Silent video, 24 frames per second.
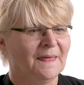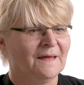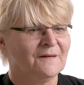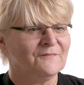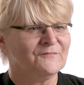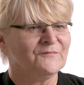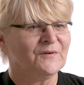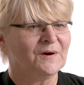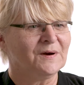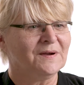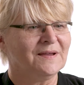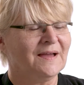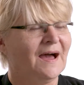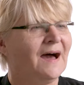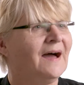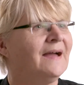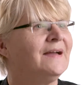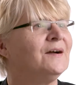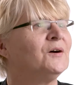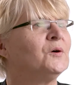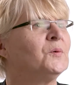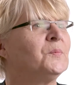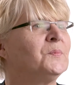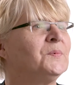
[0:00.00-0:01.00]
very
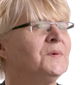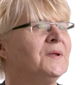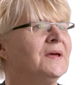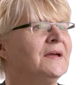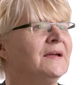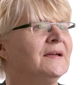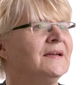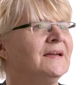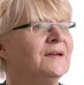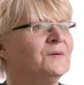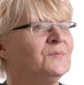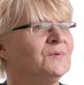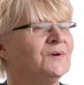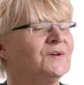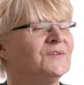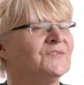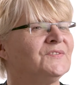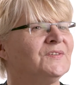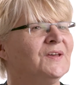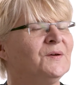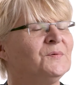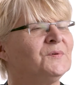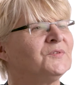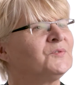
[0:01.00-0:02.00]
eye-opening. It
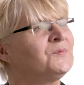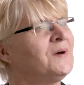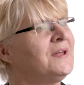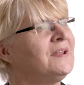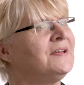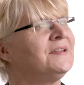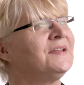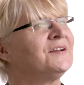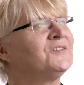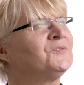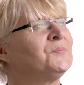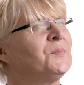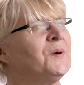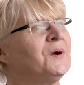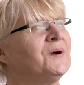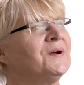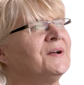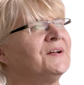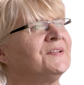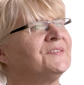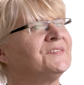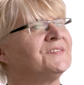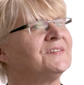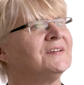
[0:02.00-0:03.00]
was quite an
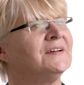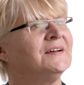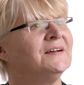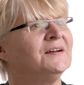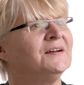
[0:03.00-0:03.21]
experience